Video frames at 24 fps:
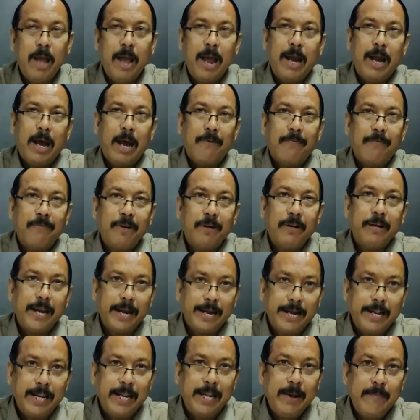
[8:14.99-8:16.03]
and after
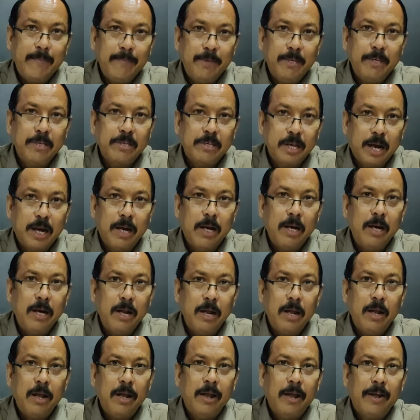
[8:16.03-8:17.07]
getting him the sun
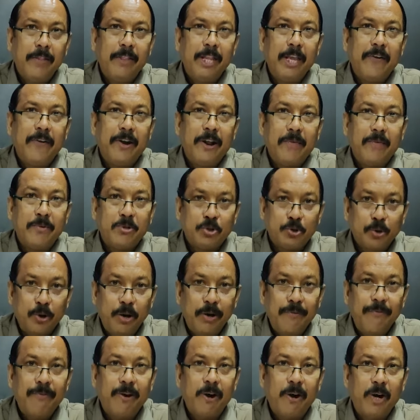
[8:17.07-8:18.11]
they would have stood
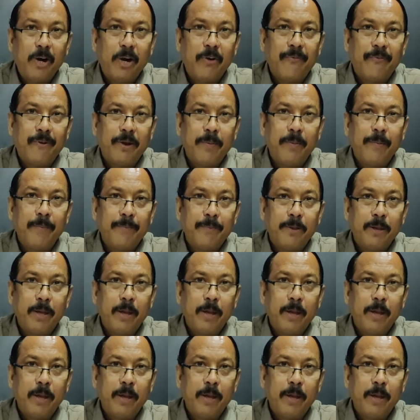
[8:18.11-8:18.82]
in front of him